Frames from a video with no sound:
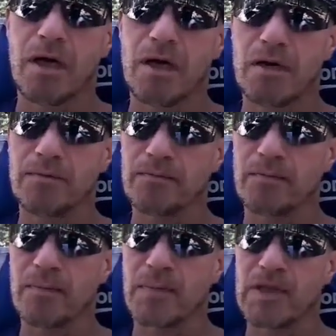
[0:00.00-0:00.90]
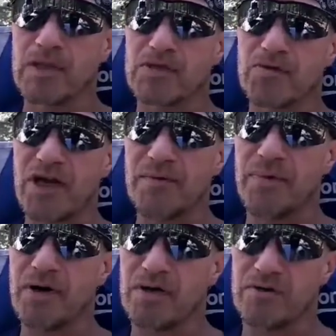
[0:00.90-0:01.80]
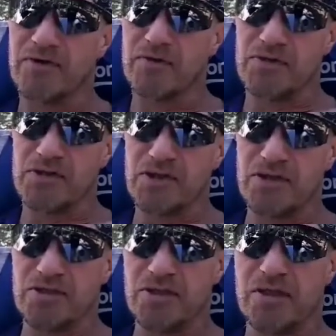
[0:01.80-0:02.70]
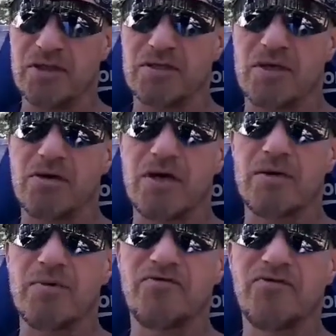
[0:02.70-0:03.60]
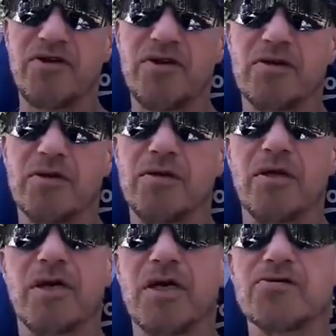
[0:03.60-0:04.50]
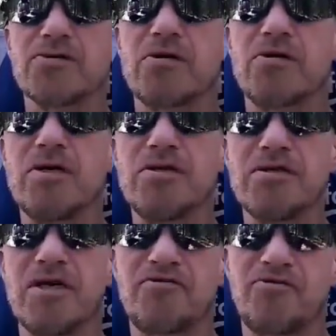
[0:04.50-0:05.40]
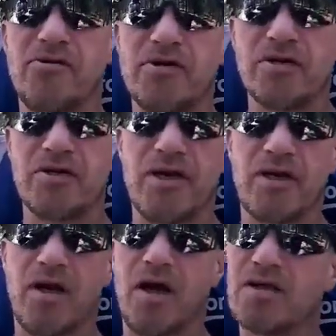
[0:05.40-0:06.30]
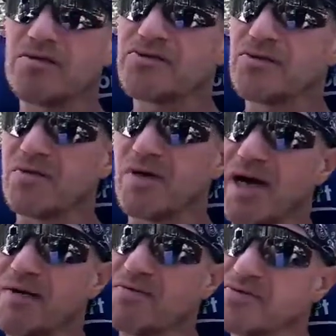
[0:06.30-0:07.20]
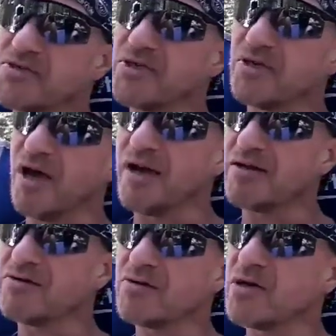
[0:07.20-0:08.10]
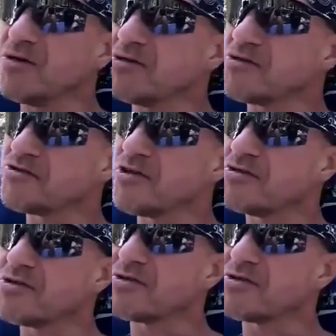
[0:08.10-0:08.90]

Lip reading: So that part of it was easy because I already had my vehicle, and I was already debt-free. That also, I almost say, I don't know how you could start